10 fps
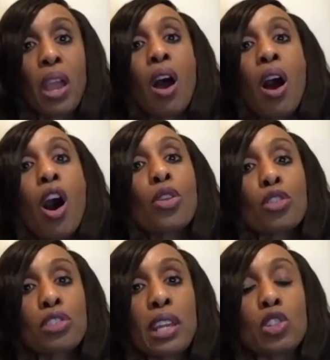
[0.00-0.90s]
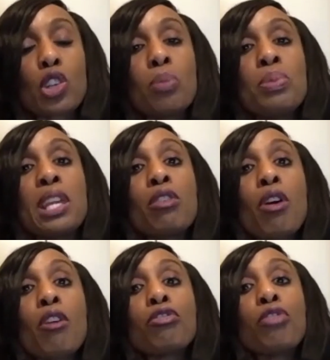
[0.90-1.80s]
Other things could be
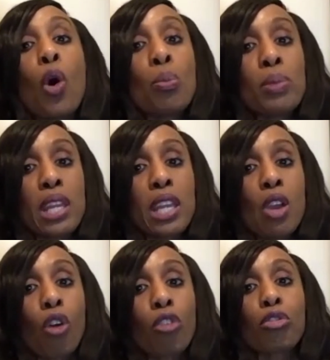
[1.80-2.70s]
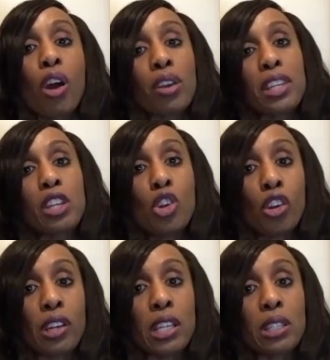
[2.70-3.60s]
foamy or frothy
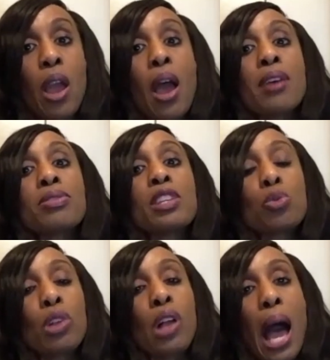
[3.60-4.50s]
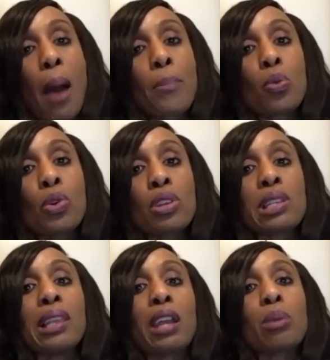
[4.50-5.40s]
urine. This will happen when there's a
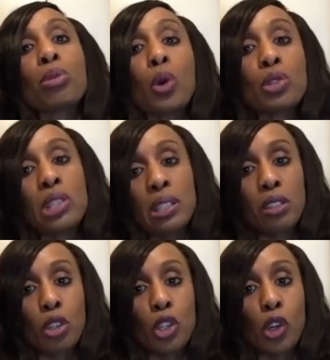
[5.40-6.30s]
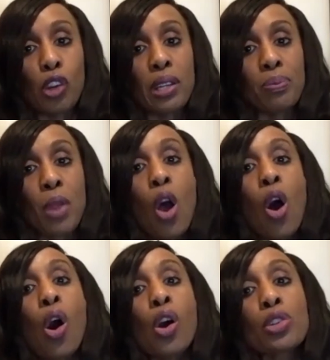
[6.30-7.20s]
lot of protein in the urine.
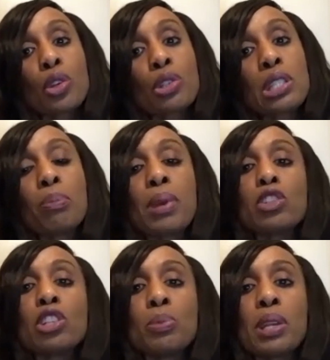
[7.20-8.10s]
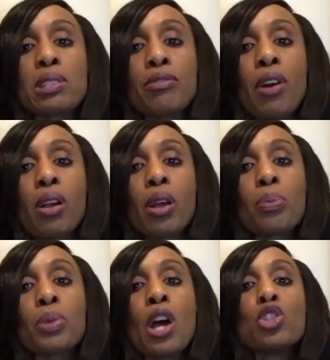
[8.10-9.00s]
Also, some patients may
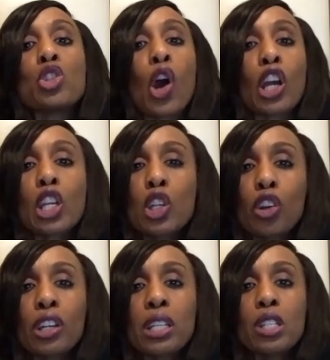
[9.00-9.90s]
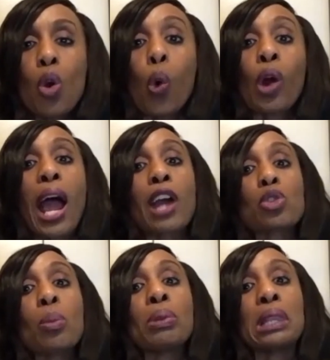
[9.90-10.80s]
develop dark urine or
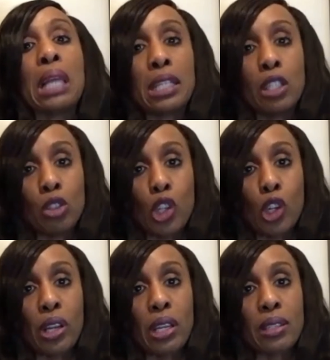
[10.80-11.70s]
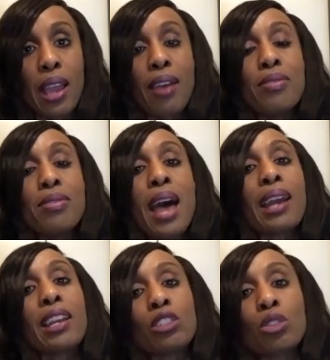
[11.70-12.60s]
actual blood in the urine. And
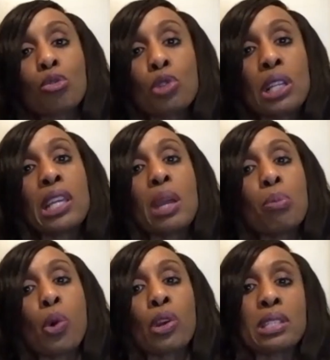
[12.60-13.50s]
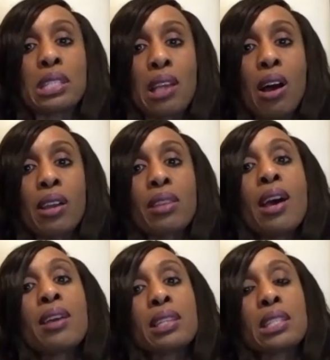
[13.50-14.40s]
that is a really important sign
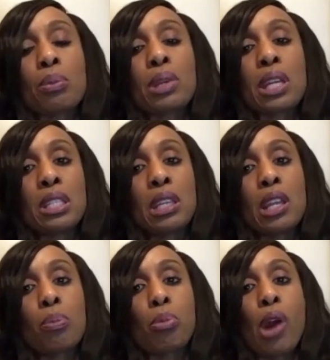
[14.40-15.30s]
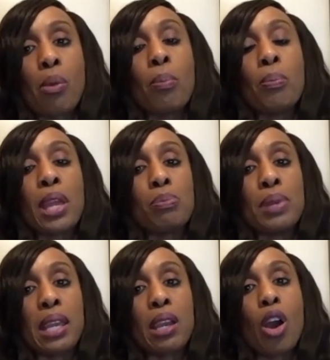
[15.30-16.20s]
that some kidney problem may
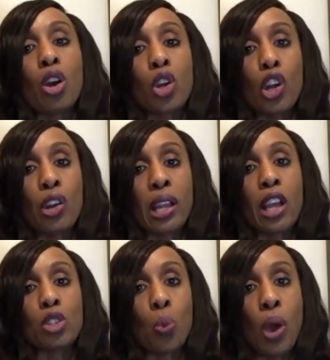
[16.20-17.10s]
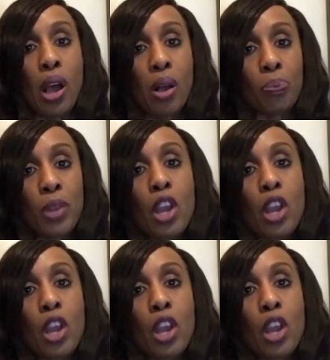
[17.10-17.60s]
be occurring as well.